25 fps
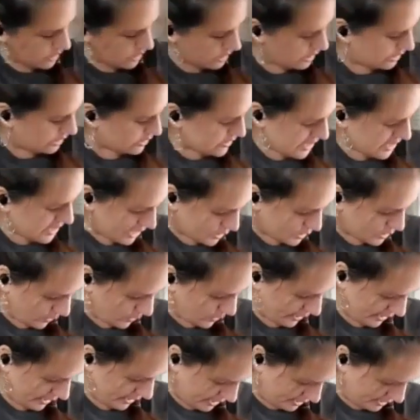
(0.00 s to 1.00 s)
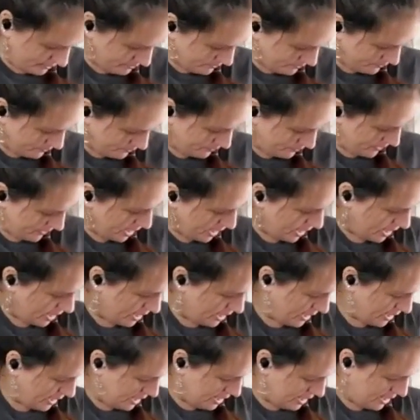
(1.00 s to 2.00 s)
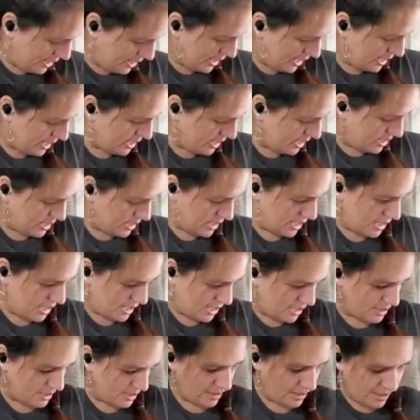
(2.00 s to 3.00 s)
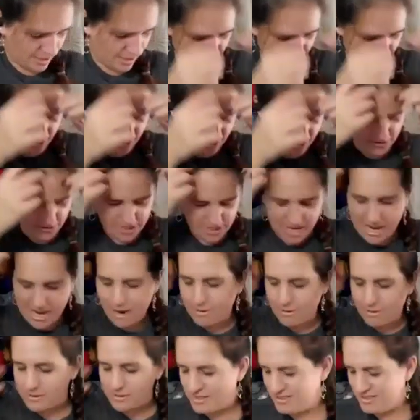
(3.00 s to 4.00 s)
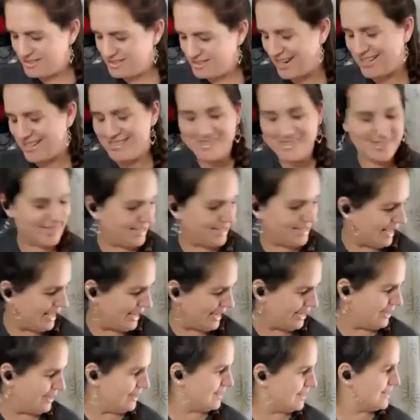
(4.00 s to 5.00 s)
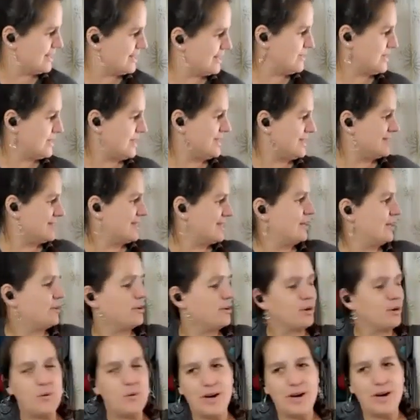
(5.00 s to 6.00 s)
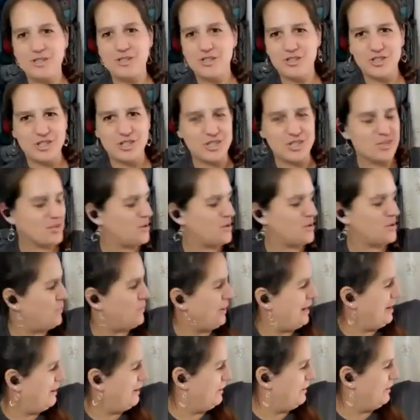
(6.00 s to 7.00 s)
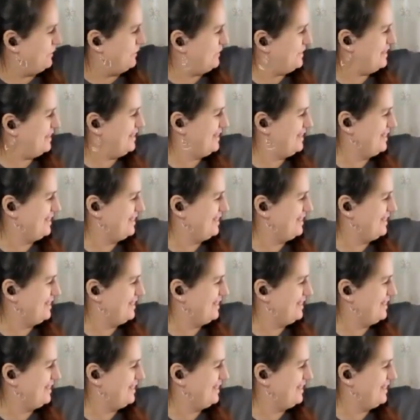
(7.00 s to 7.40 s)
there's that going on. And then the other day I was texting Anne because I was asking her a question about